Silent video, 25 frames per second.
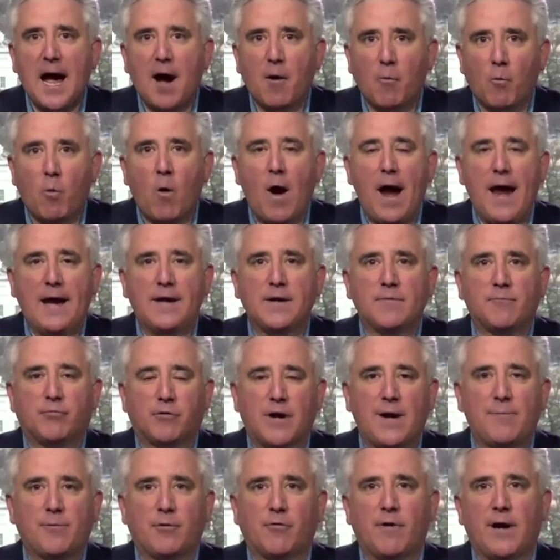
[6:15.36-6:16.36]
when
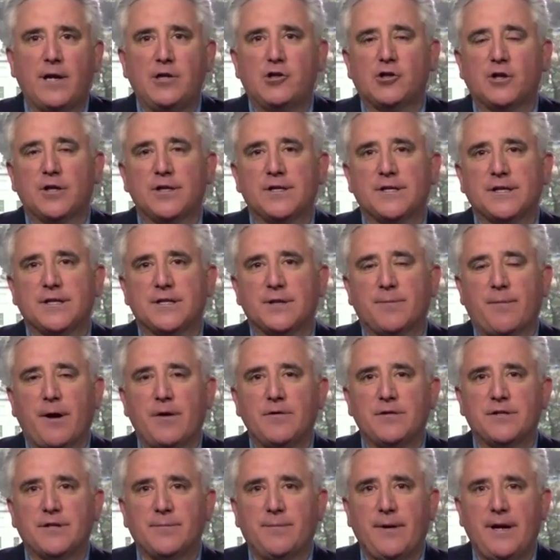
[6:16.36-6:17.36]
preparations are
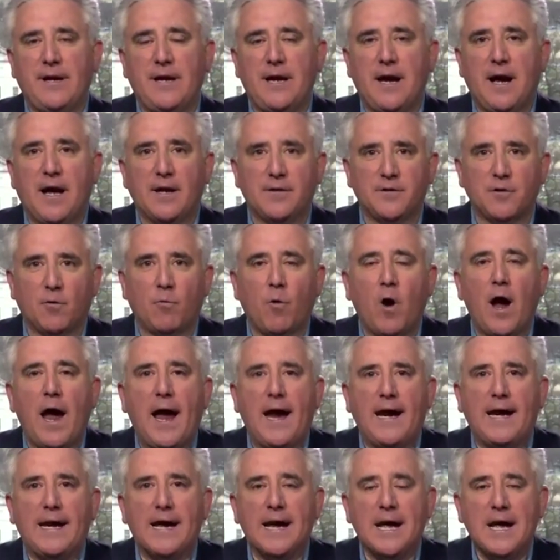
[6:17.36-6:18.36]
supposed to be
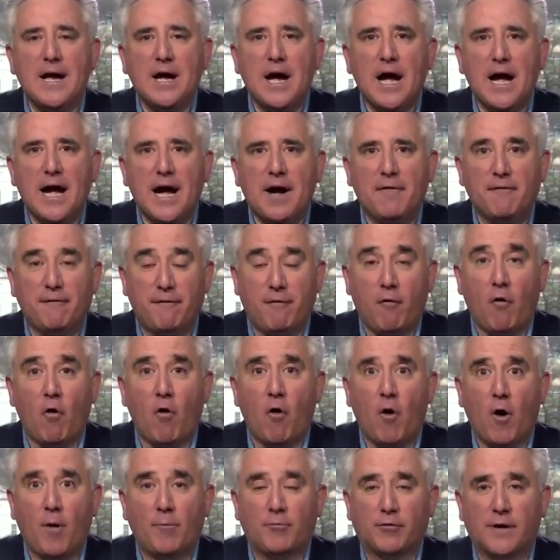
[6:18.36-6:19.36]
underway
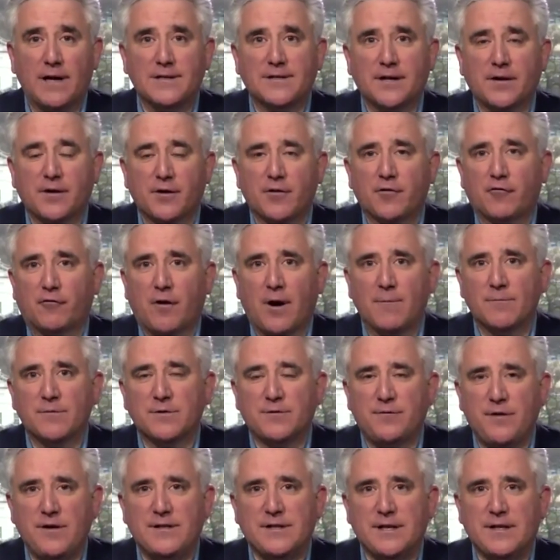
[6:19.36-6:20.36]
for President
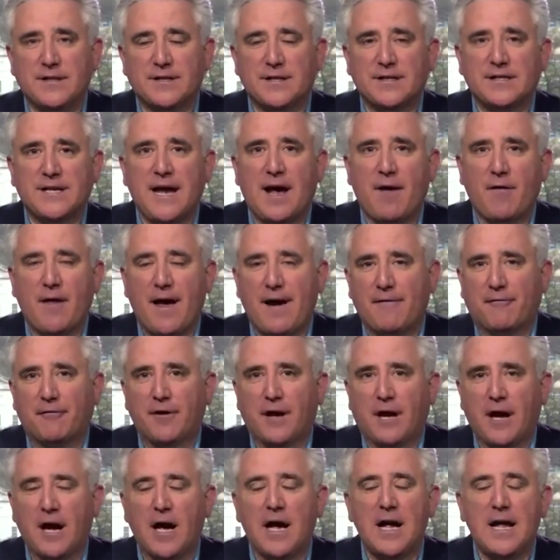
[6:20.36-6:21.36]
Trump's visit to South
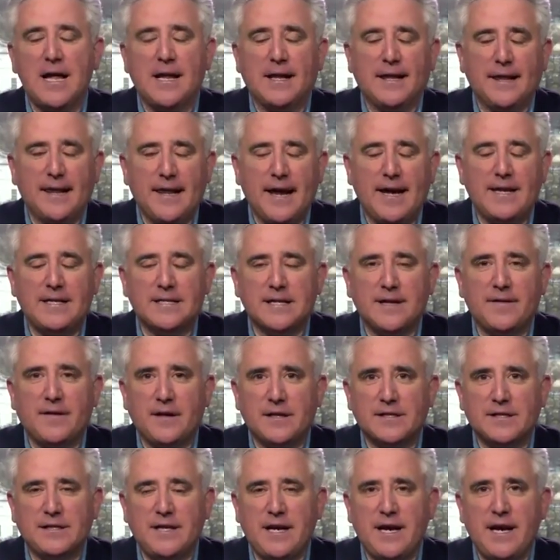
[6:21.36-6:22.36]
Africa later
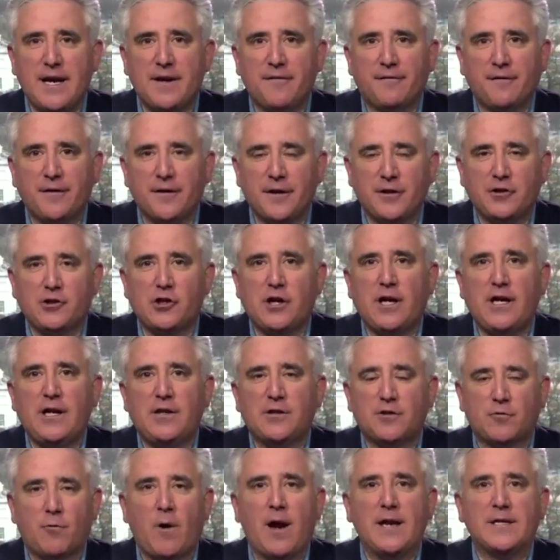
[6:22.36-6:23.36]
this year for the
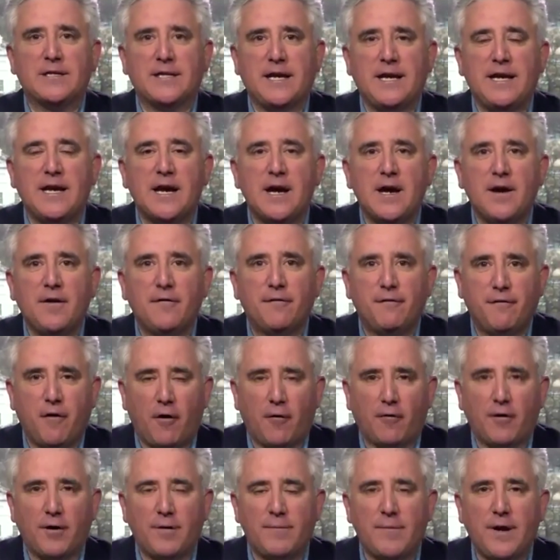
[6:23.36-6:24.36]
G20
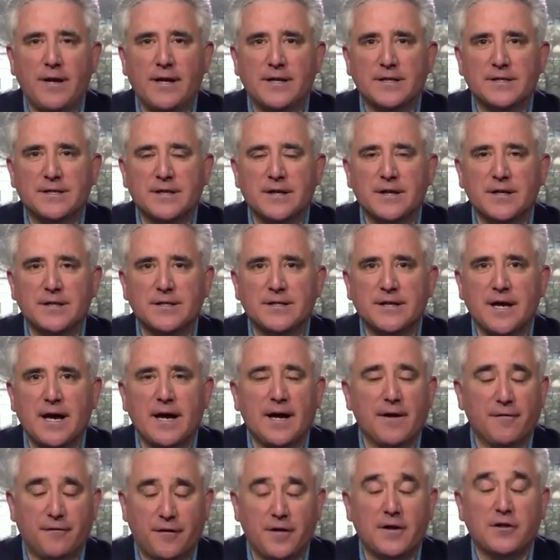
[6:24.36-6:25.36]
foreign ministers,
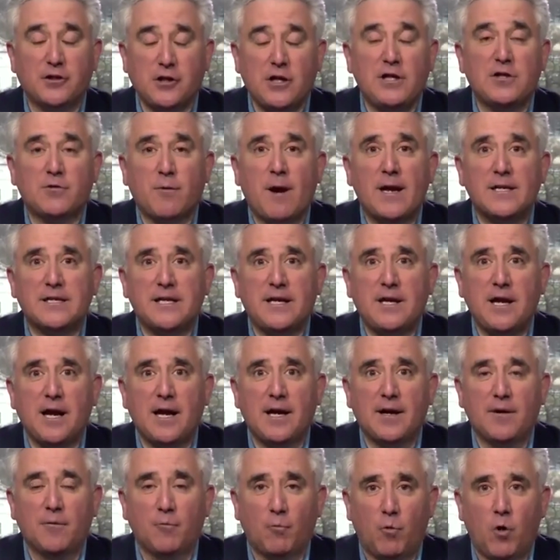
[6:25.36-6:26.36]
for the
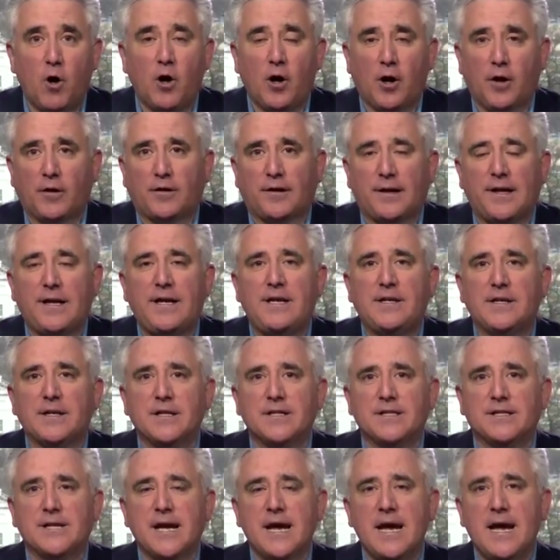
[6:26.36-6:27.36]
G20 world
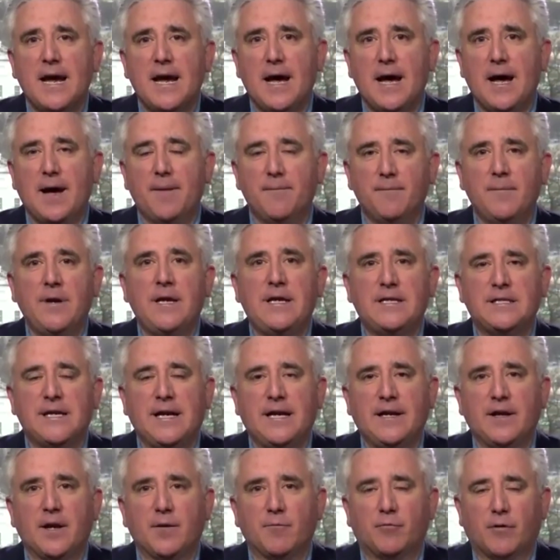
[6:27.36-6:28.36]
leaders
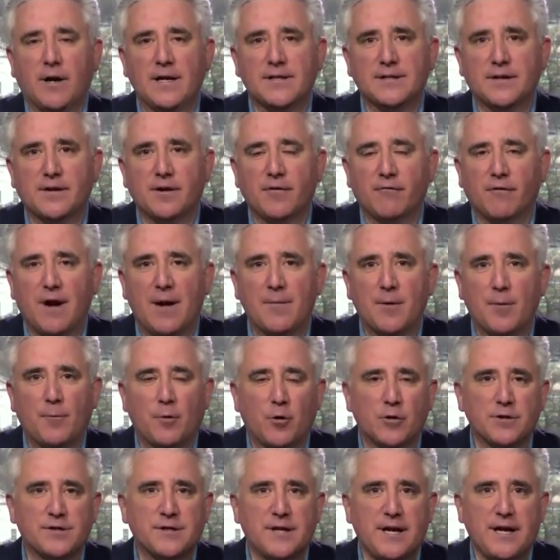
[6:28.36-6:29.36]
meeting that President
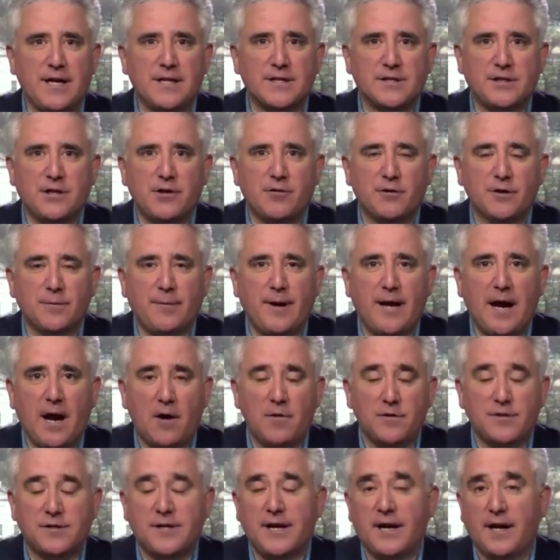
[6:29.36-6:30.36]
Ramaphosa is due to be
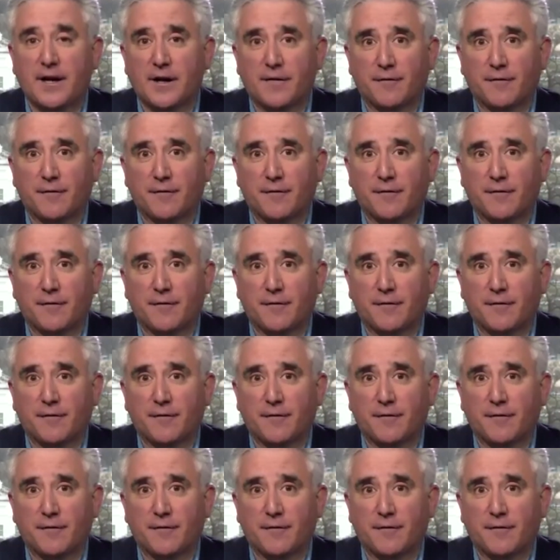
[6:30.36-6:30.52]
hosting.